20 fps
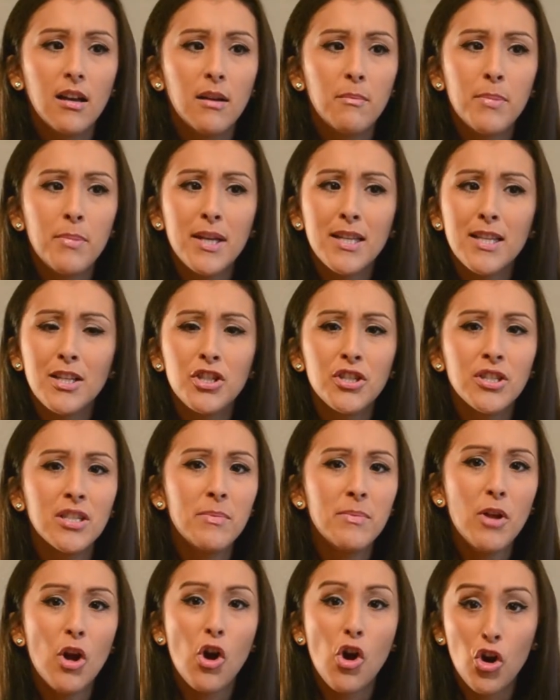Because it's just going
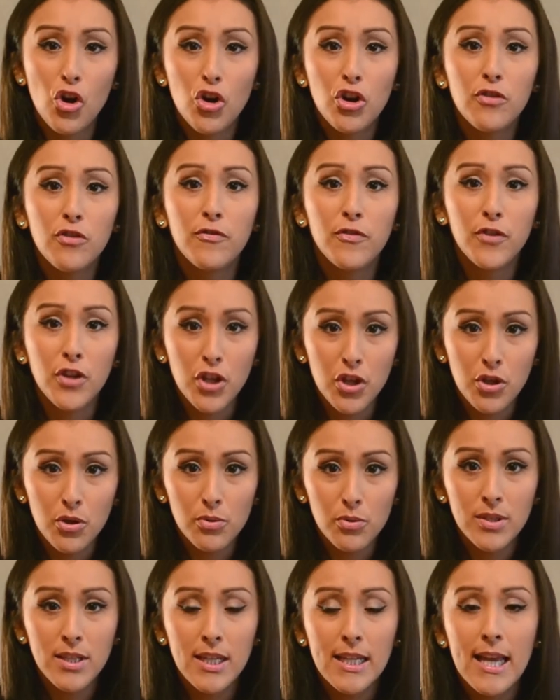to be harder for you
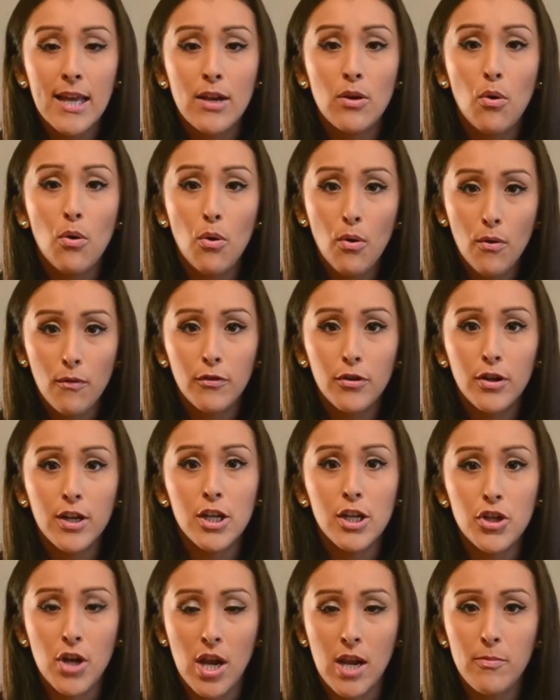to get over it
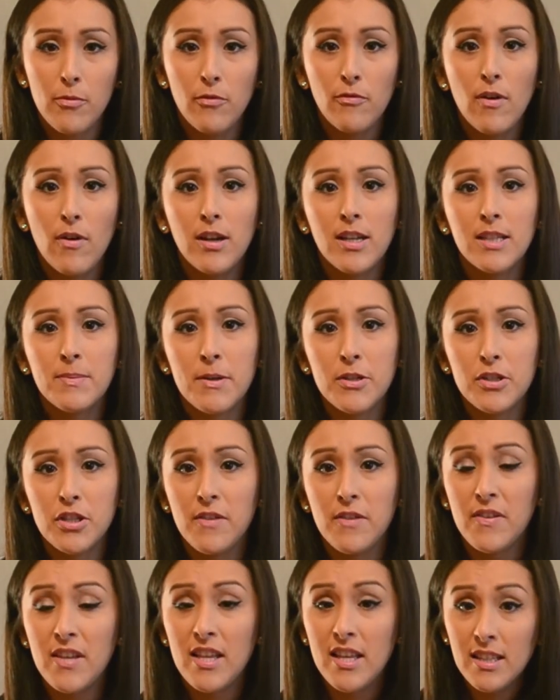and try to move on, especially
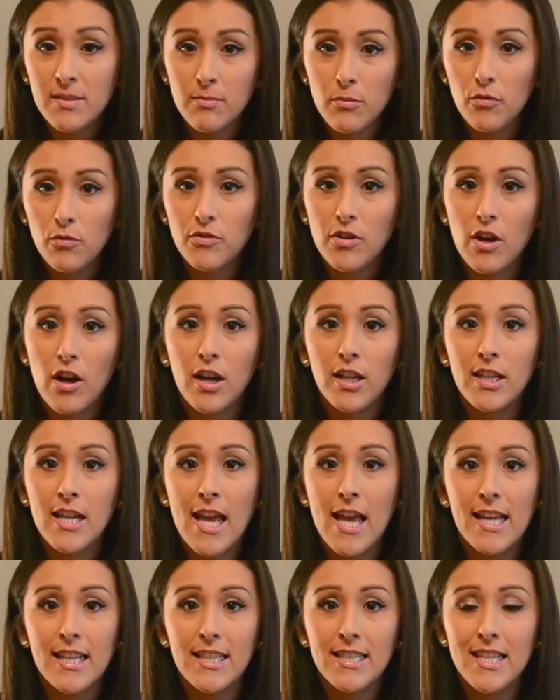if he's moved on
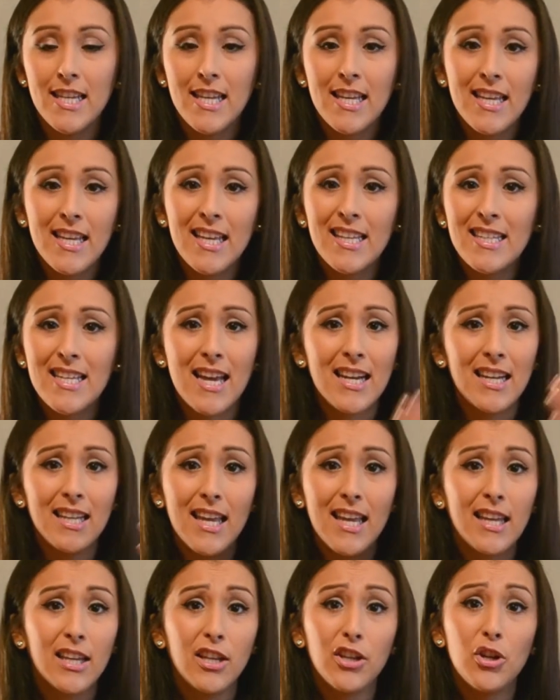and he's kind of
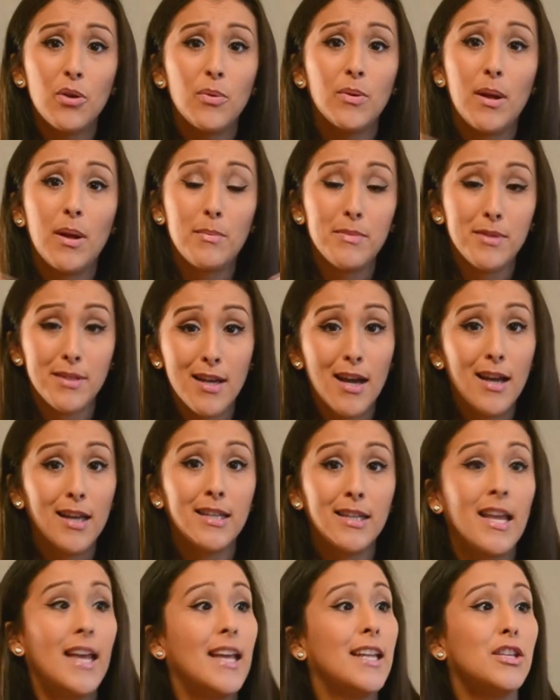like, you know what, I'm
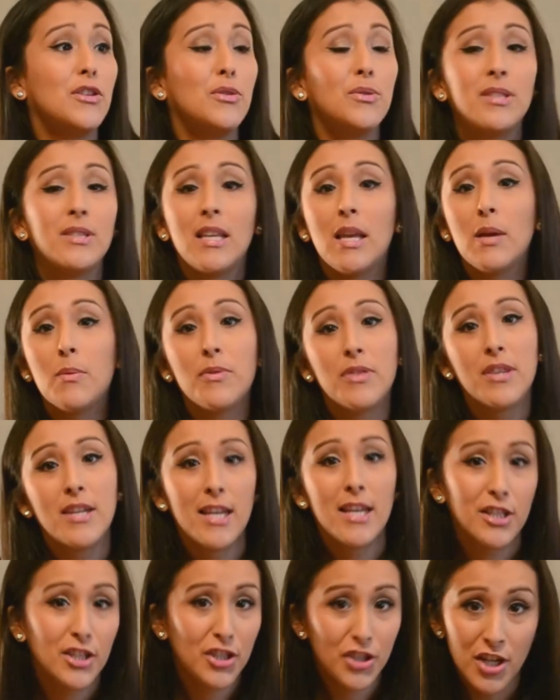done, and you see him with the
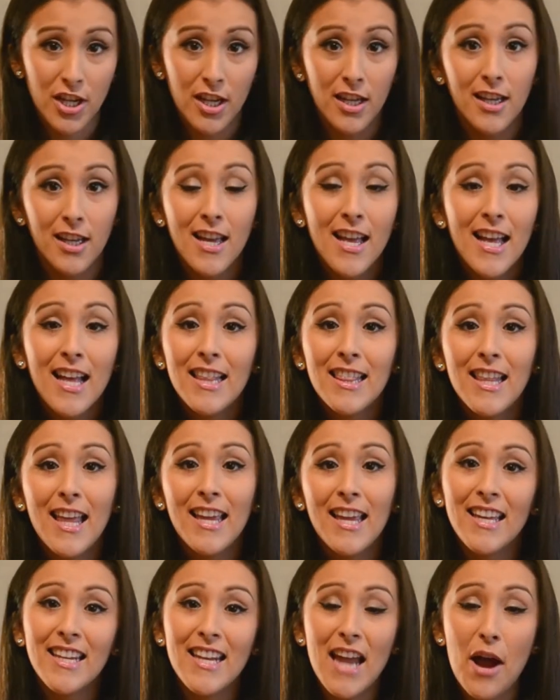next chick
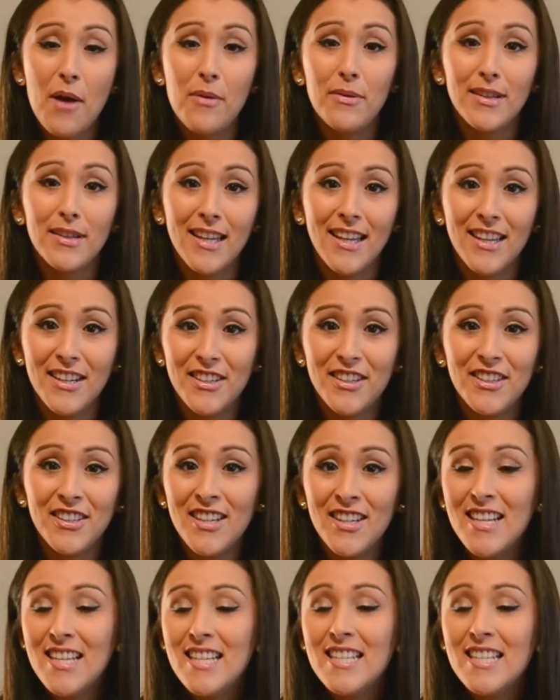like an hour later.